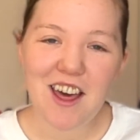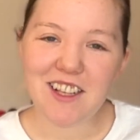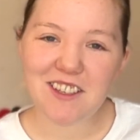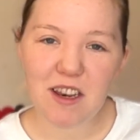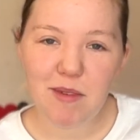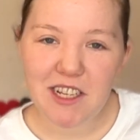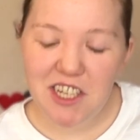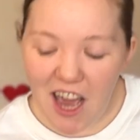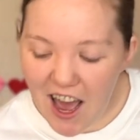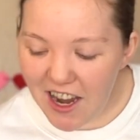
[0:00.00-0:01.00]
It's gonna be
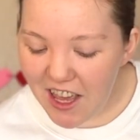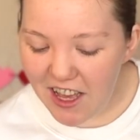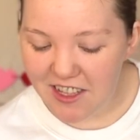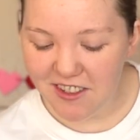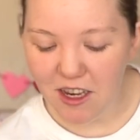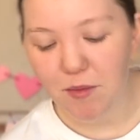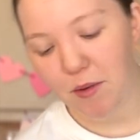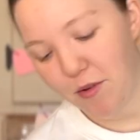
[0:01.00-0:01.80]
chatty, it's gonna be